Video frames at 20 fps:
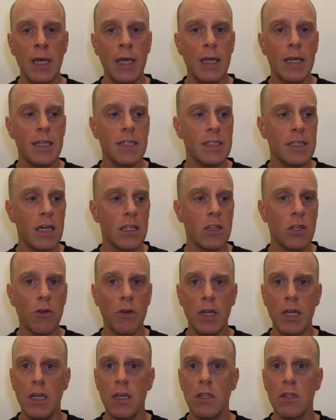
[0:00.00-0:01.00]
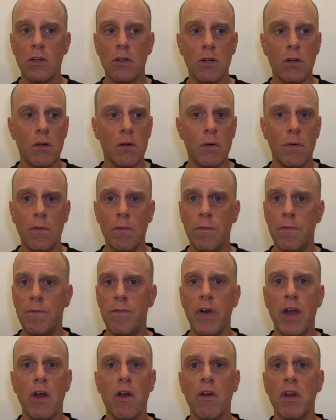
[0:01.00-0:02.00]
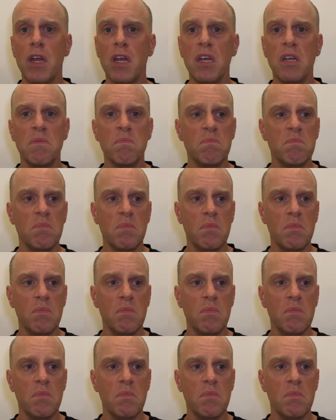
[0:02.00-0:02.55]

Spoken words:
is that they're either very